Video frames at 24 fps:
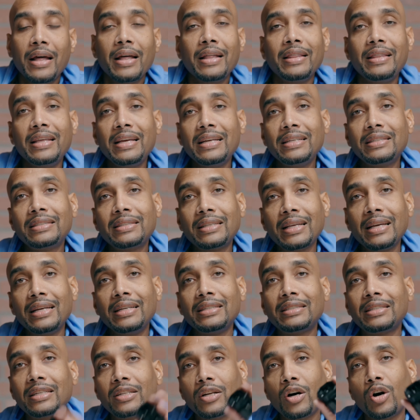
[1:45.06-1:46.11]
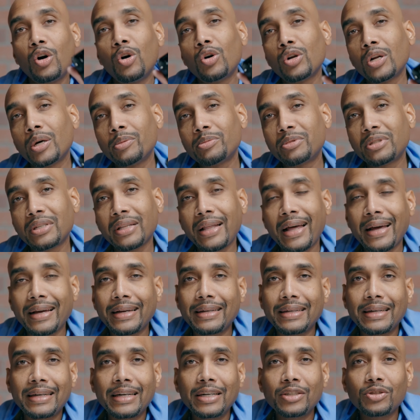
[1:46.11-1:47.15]
these things can hold up to like
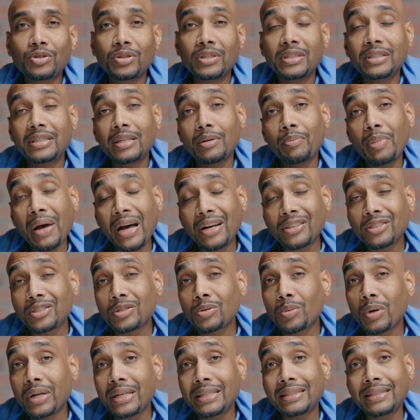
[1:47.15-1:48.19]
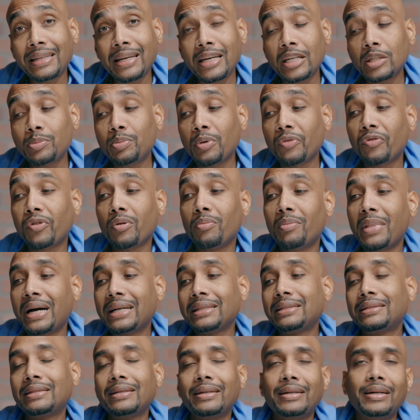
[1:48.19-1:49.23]
110 pounds is what it says, but for my
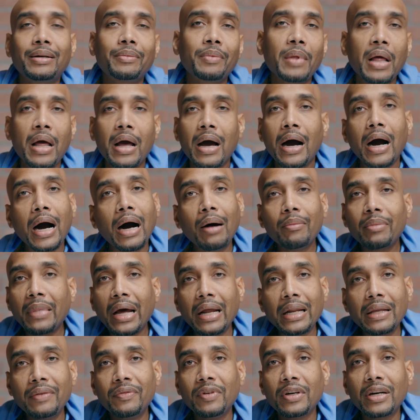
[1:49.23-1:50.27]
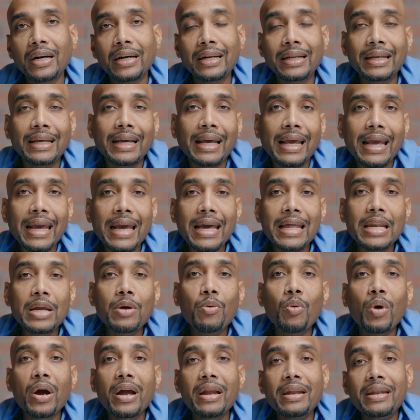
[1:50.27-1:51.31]
setup, I'm not even going to get
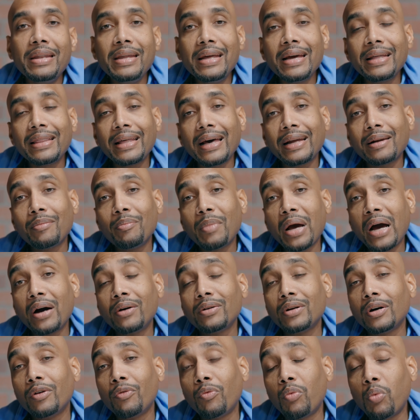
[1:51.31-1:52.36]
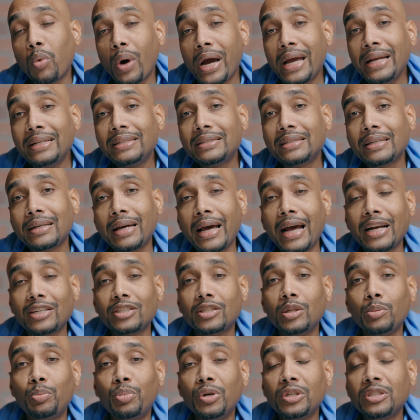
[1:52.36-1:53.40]
anywhere near that amount of weight to
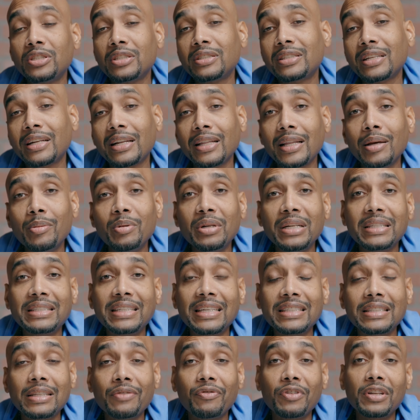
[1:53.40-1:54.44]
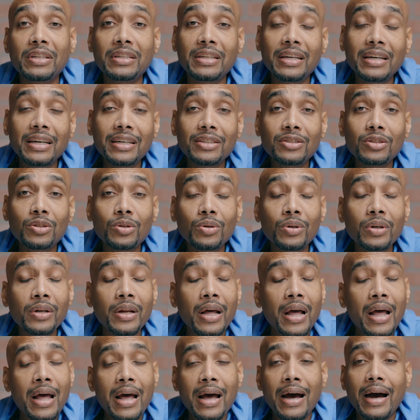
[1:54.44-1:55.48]
actually push it to the limit and test if it does do it.
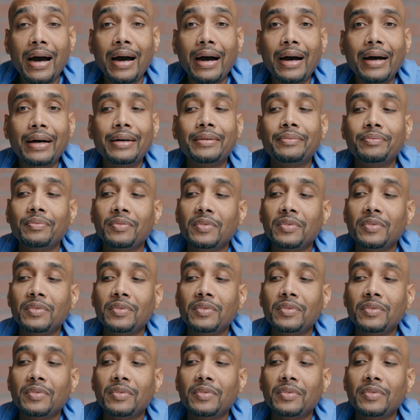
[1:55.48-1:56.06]
Uh,